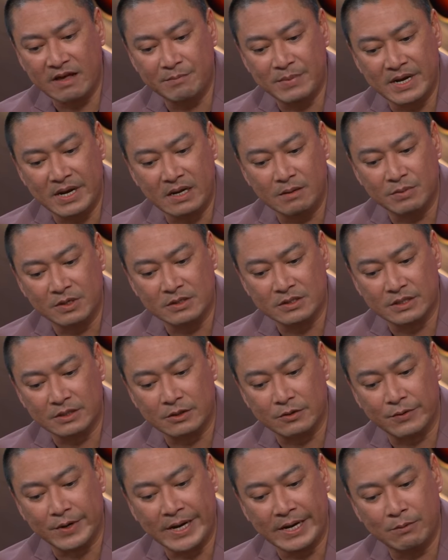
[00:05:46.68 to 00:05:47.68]
have been able to
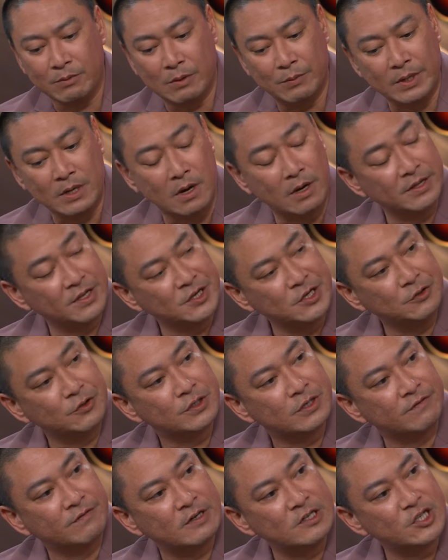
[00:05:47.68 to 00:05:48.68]
create what we call the
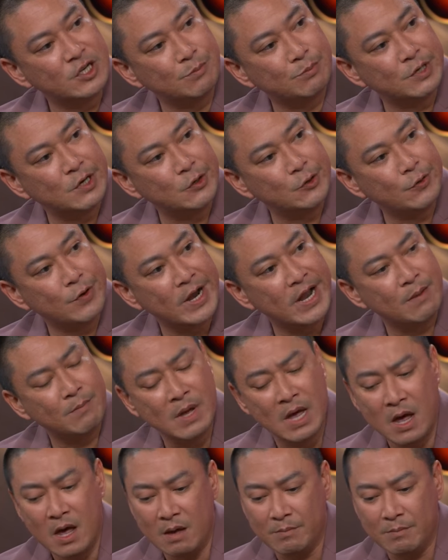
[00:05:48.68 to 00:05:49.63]
Youth Diversion Program,